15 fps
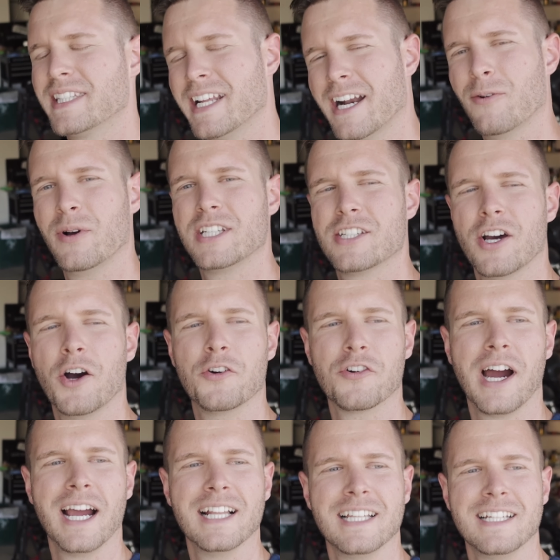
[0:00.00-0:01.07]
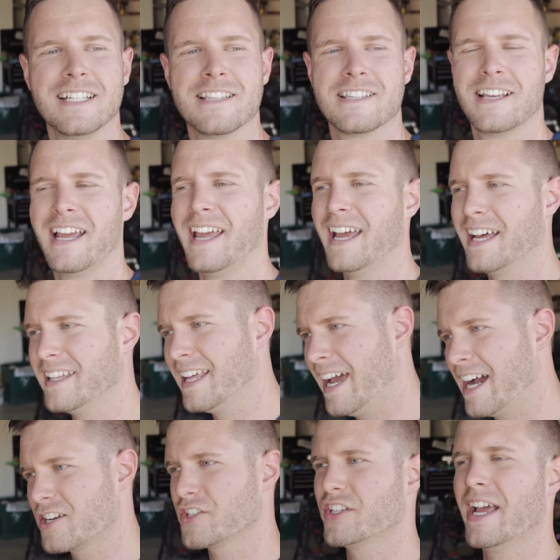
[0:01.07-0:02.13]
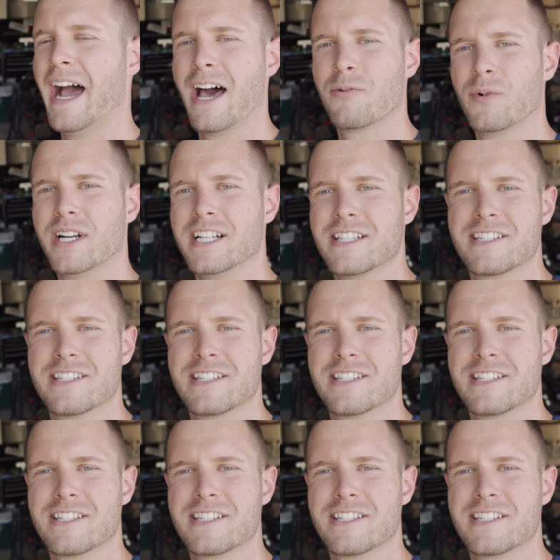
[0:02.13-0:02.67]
then I went to O'Reilly's and they actually had one in